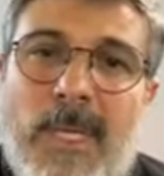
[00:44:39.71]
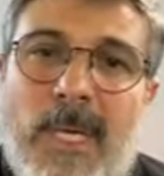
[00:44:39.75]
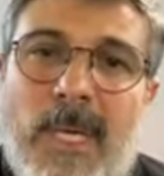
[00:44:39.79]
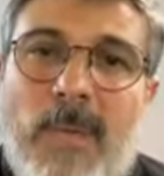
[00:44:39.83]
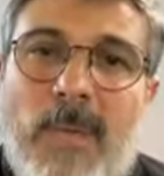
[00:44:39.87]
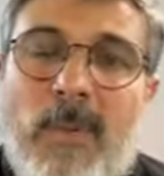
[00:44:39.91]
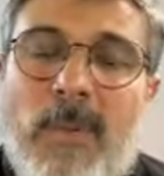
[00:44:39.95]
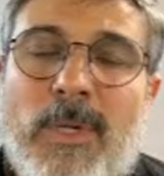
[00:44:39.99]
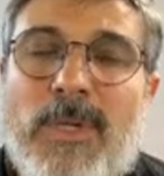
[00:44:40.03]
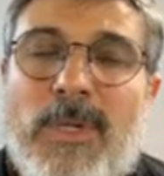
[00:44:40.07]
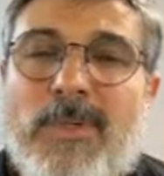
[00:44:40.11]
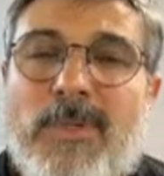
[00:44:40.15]

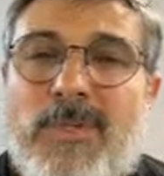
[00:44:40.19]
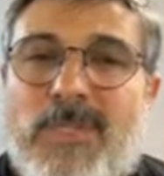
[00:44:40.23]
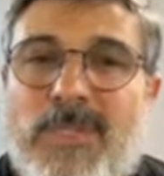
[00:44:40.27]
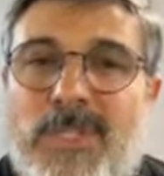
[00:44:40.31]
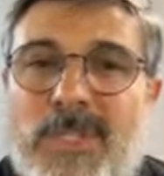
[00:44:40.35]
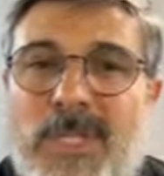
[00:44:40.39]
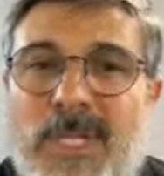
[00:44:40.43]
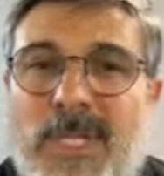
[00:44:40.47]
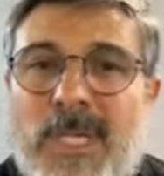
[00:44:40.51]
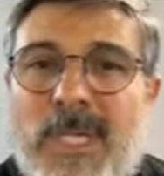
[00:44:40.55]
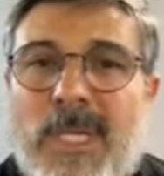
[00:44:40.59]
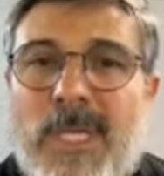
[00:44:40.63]
And when you're
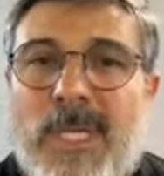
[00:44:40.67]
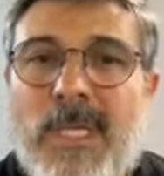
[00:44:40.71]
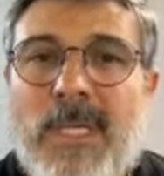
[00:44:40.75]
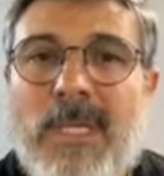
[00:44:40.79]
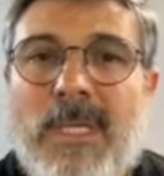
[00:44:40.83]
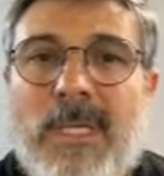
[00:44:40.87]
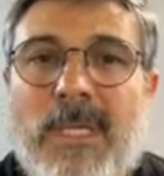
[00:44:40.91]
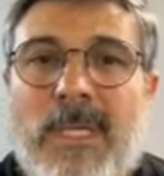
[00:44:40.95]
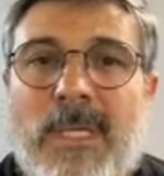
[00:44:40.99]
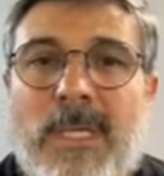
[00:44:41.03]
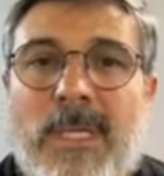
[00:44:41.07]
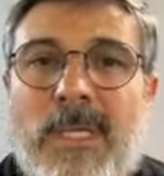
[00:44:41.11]
sitting
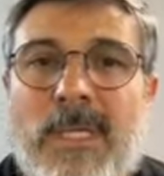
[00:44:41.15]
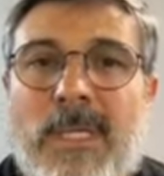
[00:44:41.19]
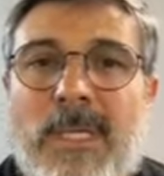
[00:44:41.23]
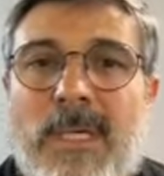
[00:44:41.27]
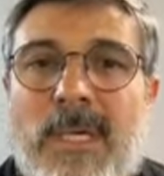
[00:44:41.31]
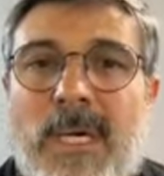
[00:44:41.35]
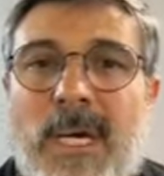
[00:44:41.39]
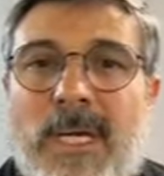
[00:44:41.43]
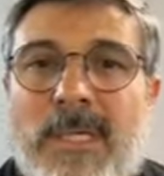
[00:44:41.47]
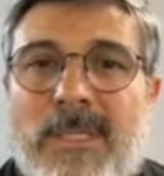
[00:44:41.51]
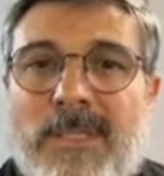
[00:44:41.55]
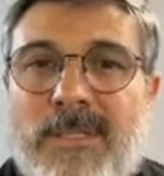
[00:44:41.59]

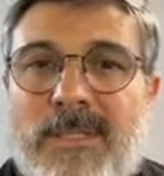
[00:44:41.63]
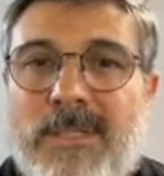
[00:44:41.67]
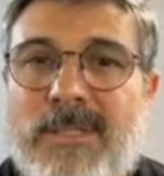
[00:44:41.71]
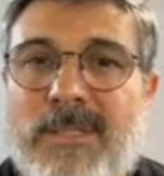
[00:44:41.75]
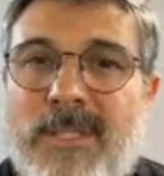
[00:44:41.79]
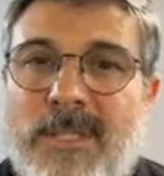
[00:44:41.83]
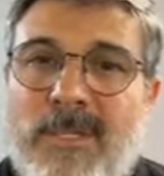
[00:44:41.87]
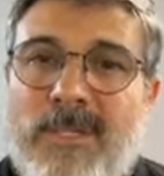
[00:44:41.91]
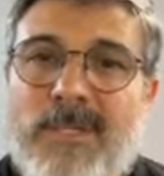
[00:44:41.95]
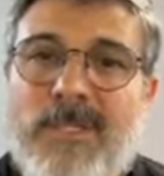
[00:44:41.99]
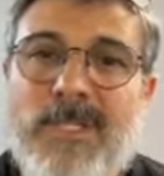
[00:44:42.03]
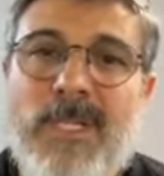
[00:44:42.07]
at the
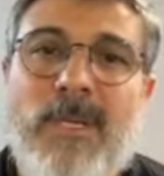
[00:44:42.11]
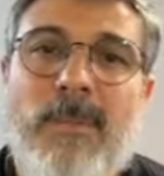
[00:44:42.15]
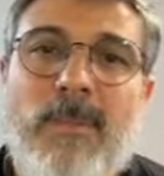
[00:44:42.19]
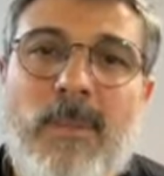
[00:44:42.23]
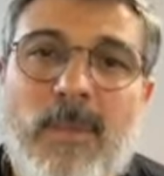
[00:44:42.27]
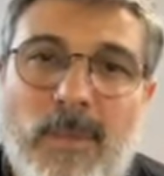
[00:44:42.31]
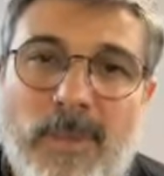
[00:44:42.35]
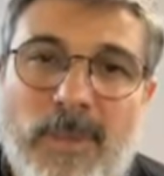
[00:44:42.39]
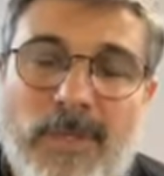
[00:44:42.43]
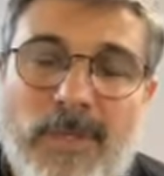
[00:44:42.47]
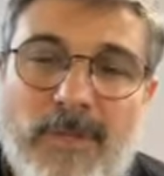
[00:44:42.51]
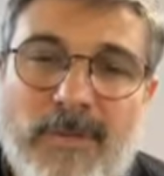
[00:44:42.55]
dinner
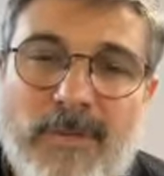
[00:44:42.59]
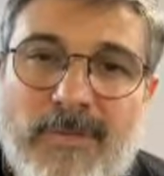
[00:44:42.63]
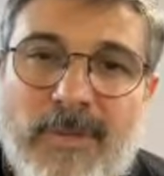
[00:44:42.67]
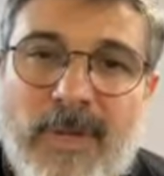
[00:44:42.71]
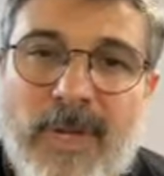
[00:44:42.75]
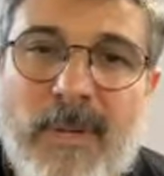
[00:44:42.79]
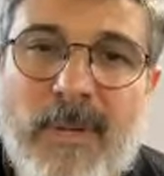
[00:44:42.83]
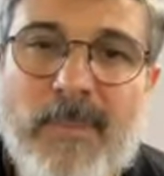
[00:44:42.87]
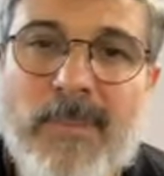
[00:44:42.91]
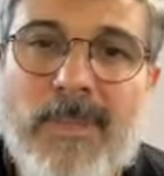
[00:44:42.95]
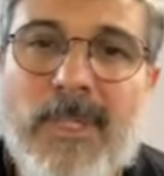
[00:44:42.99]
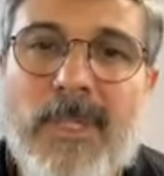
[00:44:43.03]
table with your
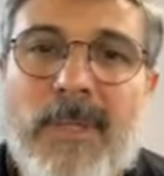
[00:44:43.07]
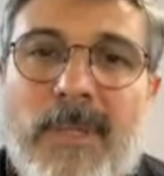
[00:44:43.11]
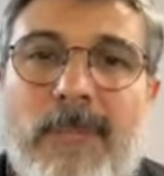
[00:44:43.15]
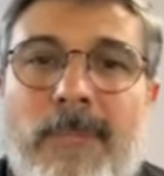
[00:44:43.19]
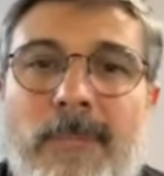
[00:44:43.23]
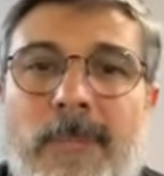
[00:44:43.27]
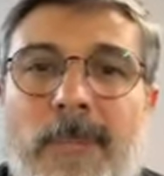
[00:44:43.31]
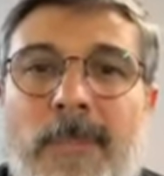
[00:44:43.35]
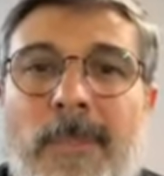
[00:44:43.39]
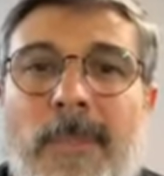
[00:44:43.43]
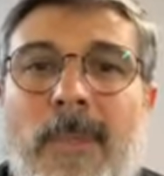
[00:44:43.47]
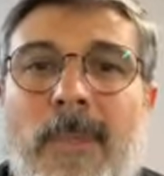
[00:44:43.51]
family
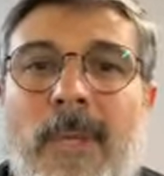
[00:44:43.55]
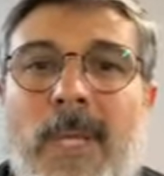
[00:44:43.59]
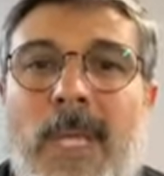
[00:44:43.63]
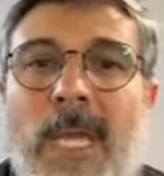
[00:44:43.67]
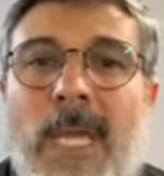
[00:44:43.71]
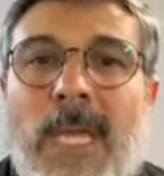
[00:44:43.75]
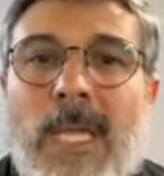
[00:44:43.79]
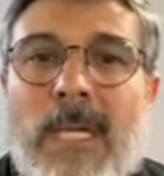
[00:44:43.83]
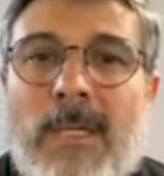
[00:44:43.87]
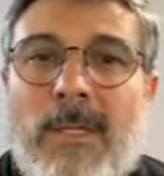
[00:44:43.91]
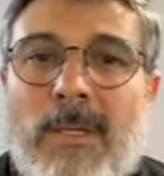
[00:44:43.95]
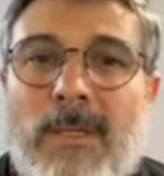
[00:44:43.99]

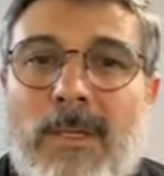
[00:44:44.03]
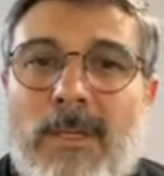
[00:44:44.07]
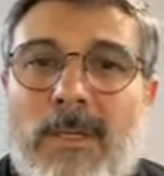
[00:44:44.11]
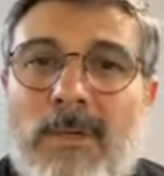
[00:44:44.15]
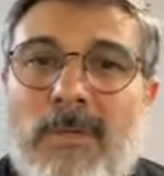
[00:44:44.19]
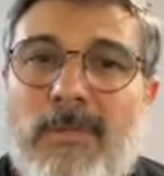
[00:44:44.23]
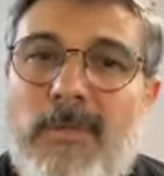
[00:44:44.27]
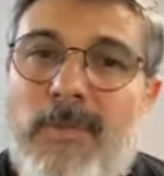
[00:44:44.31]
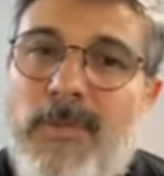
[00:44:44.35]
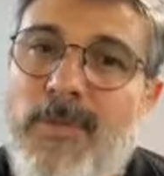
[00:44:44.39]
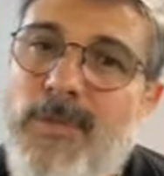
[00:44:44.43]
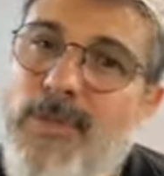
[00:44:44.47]
and
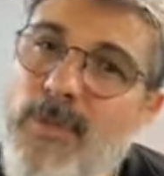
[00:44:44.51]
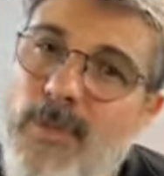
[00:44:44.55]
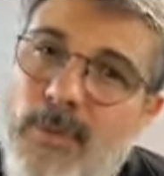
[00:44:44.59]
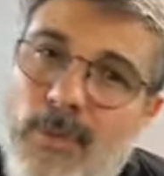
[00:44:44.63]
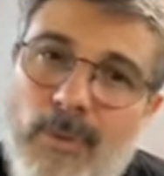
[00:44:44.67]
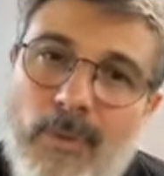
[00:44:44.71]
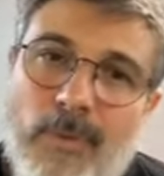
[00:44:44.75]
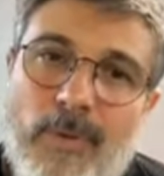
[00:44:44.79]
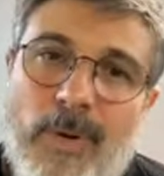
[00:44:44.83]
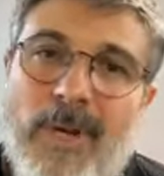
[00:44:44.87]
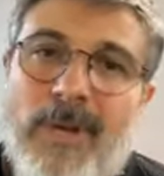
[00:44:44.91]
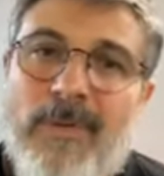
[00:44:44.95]
you feel so
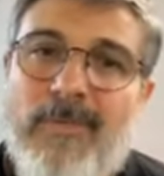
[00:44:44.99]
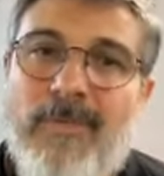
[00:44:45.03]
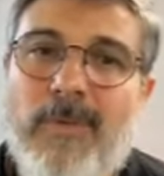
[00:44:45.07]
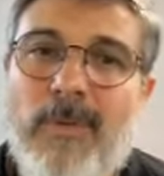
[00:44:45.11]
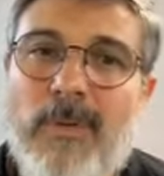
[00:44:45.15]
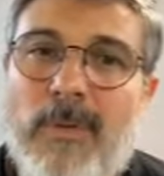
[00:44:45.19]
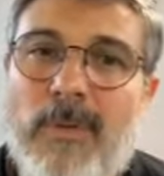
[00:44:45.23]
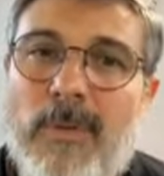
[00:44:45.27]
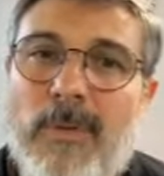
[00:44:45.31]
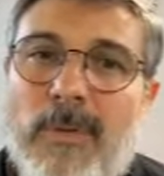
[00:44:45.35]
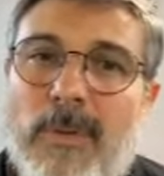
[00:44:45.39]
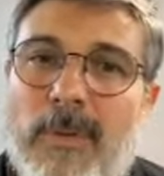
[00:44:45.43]

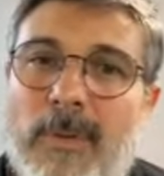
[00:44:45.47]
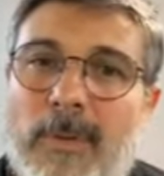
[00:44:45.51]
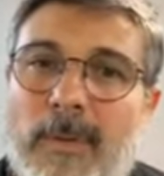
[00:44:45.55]
grateful,